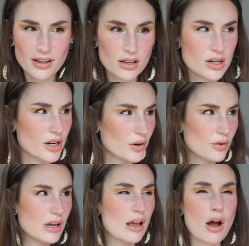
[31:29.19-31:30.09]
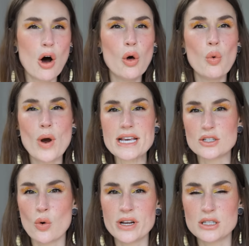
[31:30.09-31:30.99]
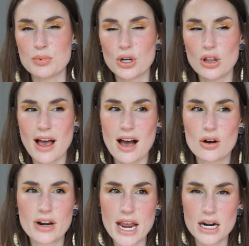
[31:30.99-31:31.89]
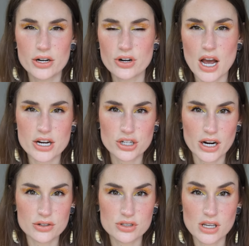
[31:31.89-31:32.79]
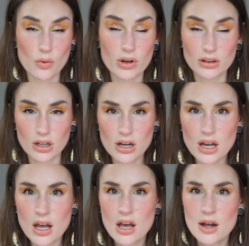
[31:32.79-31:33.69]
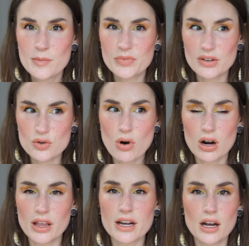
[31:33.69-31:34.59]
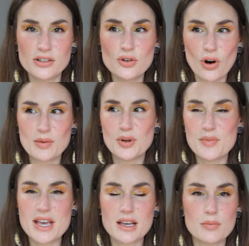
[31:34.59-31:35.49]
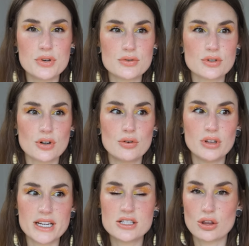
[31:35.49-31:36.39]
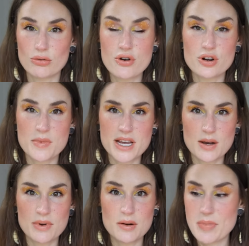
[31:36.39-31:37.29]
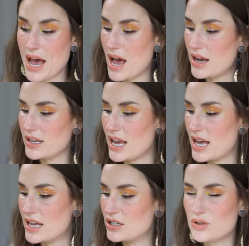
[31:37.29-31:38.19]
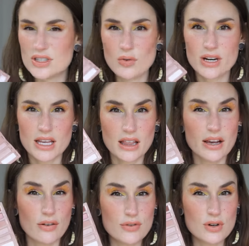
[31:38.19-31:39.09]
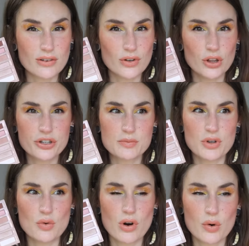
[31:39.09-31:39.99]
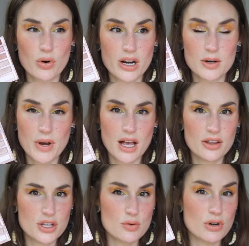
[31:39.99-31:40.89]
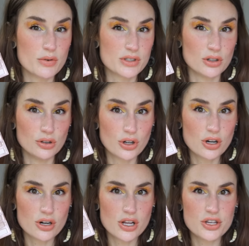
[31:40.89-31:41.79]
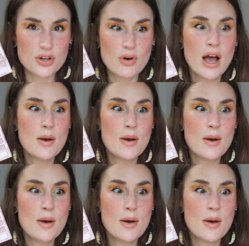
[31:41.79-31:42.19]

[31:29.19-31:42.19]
you know, always going to pull out 800 eyeshadows to get one look if you are like a normal makeup user who likes to throw their makeup in a bag and you still want to get like a few different looks but you want to work in a palette that you know is going to look good on you